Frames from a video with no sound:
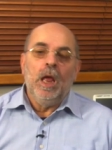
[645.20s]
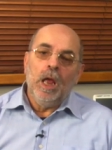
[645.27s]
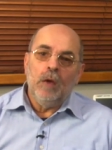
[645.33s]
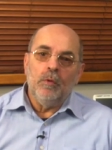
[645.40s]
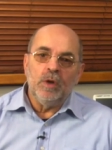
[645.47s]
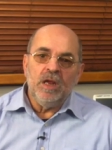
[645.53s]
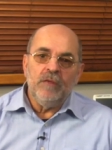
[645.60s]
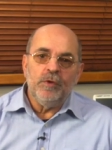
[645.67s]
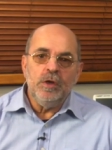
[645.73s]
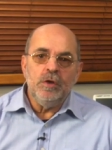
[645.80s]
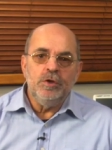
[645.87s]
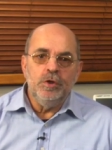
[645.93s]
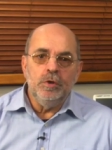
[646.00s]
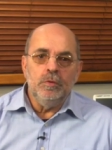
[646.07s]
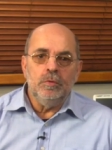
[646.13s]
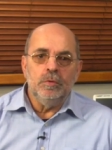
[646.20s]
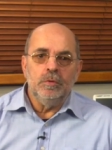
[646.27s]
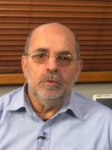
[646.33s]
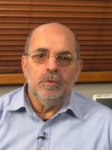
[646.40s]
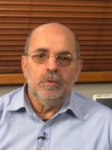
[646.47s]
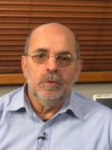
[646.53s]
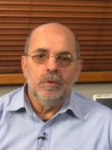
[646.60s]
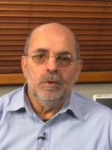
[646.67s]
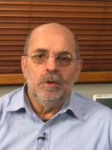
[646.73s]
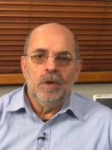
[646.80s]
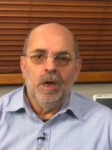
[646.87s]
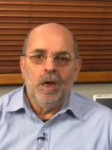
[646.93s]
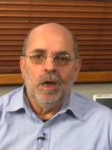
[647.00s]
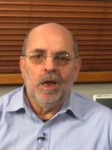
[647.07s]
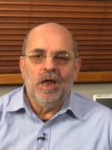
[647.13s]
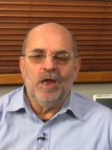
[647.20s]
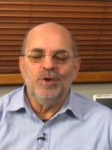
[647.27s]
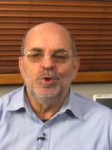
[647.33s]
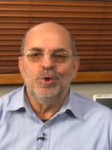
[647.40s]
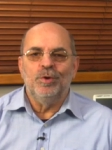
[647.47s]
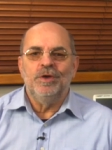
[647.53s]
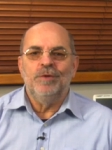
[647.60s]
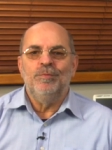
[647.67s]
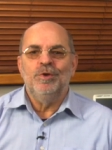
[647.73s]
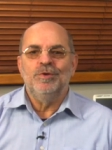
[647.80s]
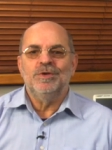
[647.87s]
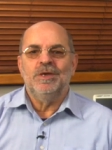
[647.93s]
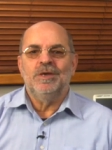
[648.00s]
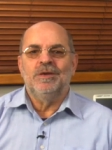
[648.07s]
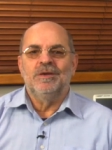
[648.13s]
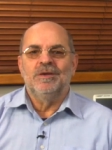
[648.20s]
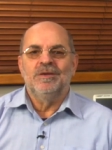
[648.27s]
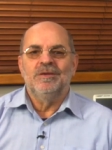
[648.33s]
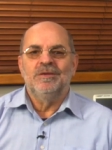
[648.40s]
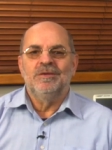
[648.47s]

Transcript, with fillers: And whatever you do, enjoy the music.